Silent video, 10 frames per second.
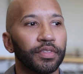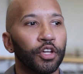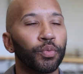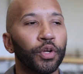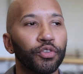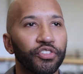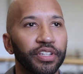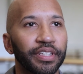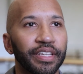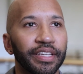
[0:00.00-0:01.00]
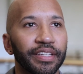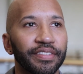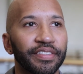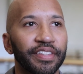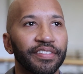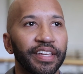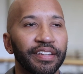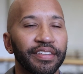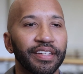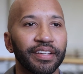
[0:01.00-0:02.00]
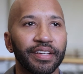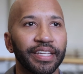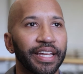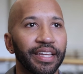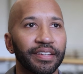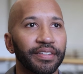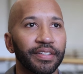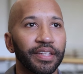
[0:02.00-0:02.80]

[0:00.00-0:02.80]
Erosion is this idea, again,